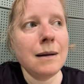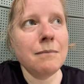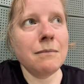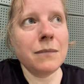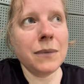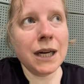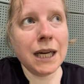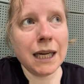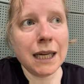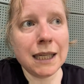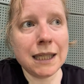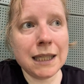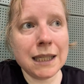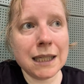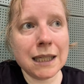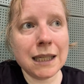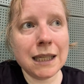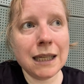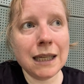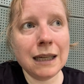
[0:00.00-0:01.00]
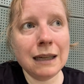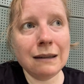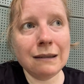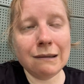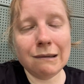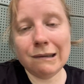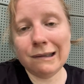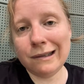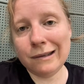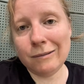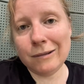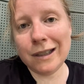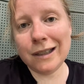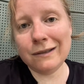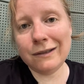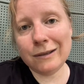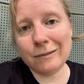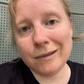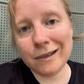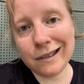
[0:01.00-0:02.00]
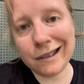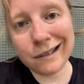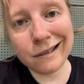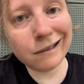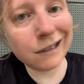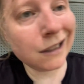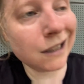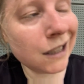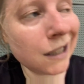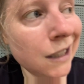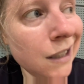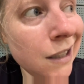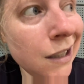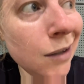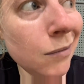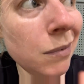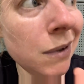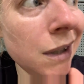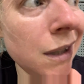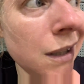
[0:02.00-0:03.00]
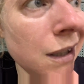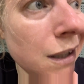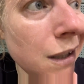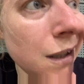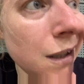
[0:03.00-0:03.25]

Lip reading: but I'm not familiar with anybody